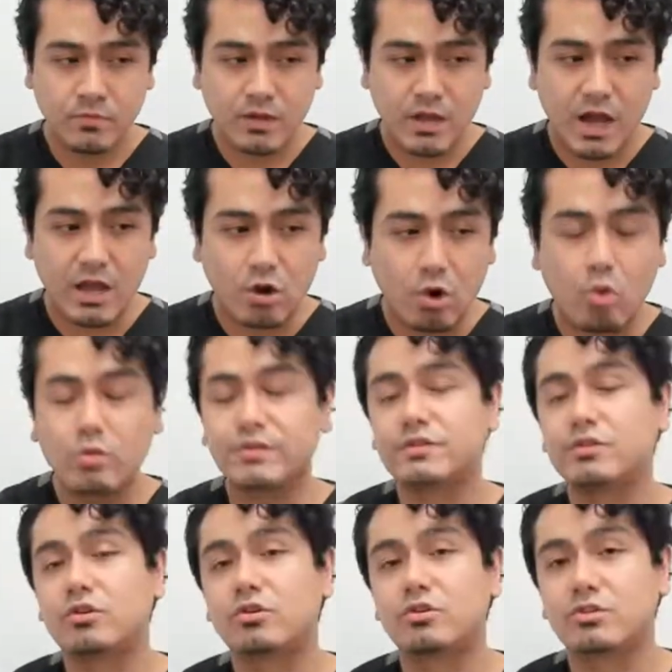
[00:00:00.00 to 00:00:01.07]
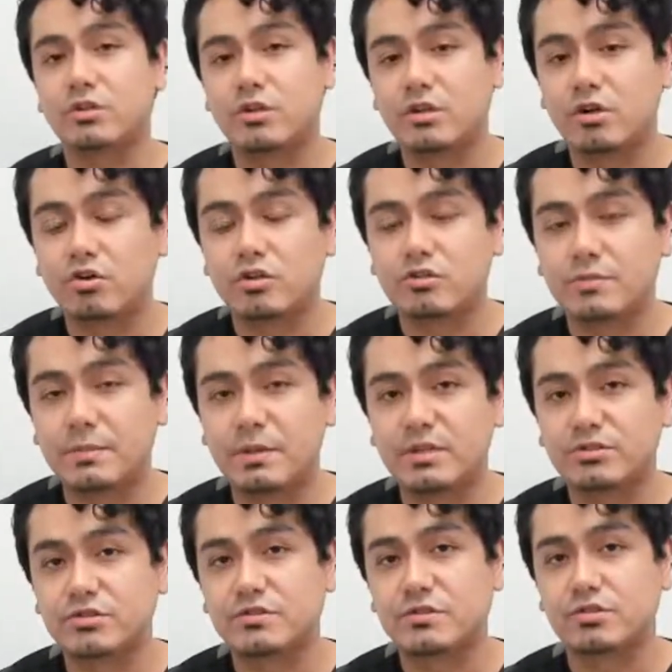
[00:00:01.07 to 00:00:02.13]
I always encourage my
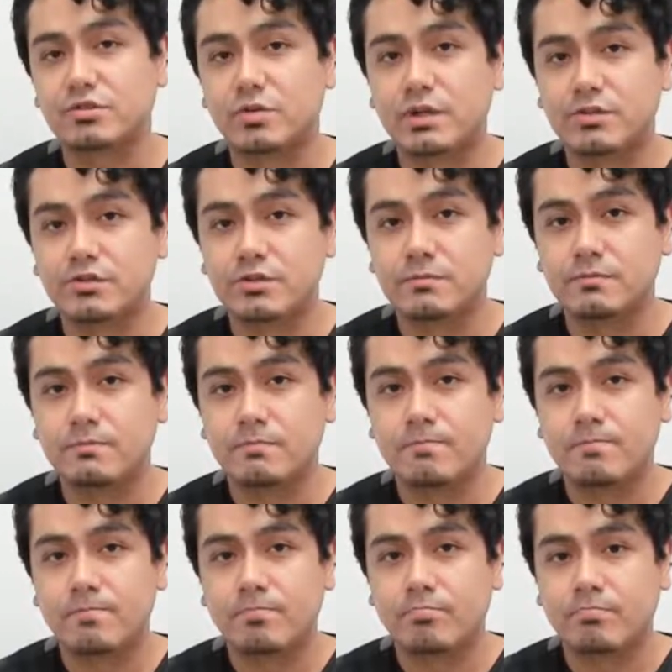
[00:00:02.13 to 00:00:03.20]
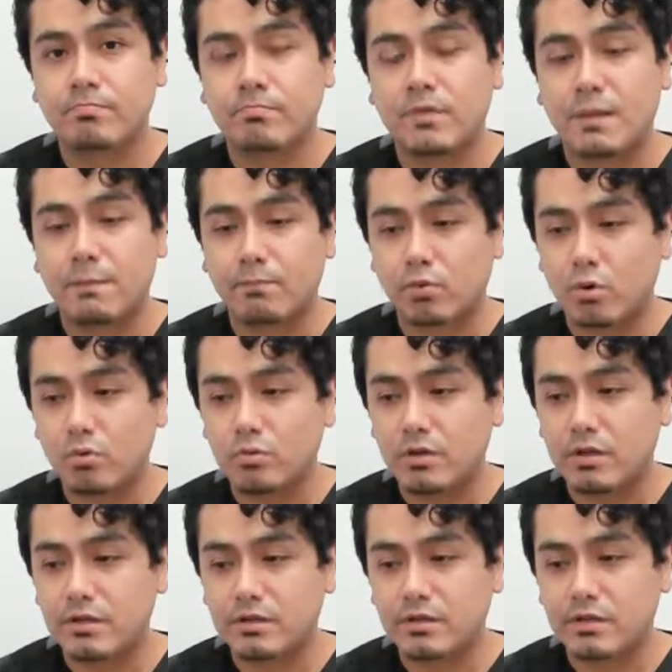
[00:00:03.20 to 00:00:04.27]
patients to stretch. It
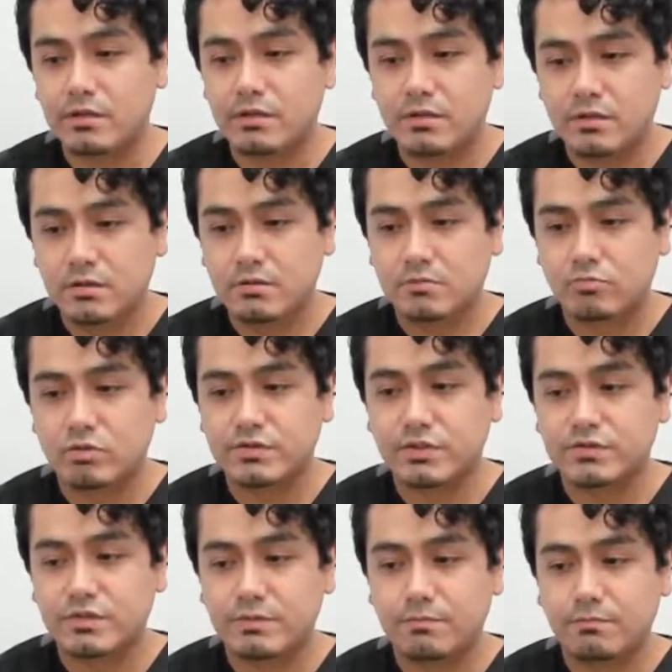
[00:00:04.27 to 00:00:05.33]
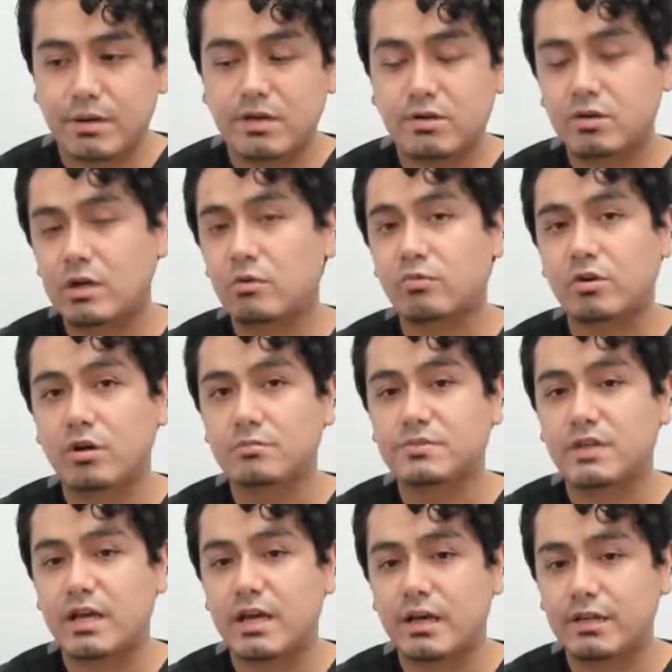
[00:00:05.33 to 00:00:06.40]
results in better
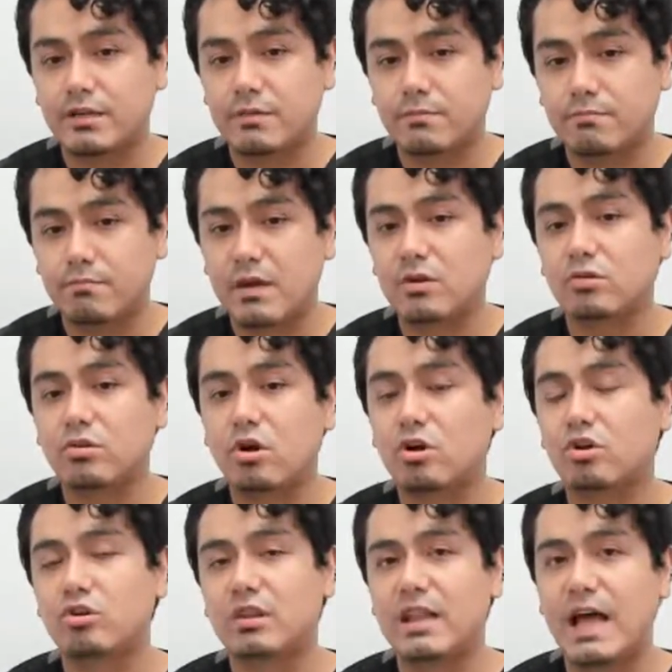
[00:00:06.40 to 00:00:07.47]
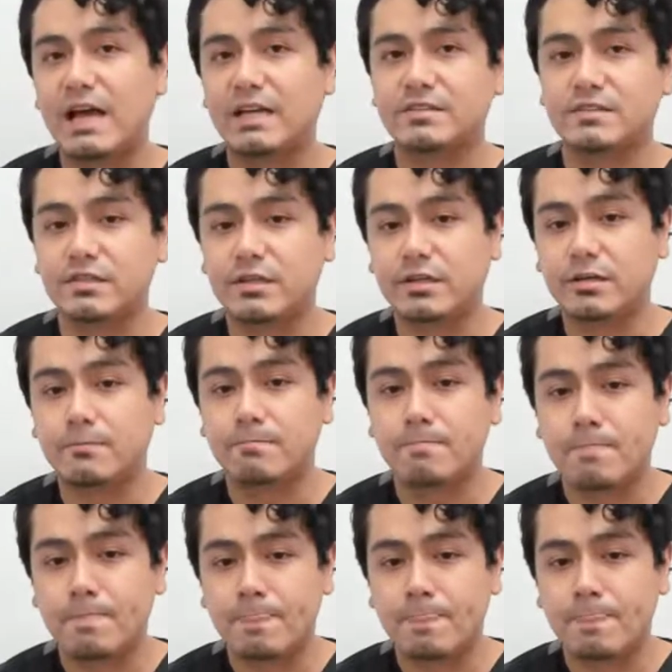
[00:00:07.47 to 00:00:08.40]
outcomes and better, longer lasting